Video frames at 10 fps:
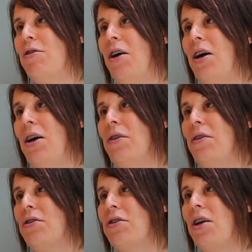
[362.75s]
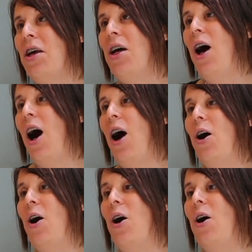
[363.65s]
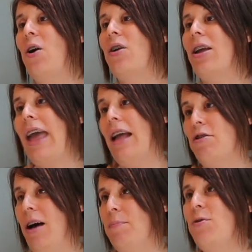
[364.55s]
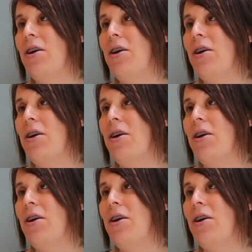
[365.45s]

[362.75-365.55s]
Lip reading: sauce or ketchup?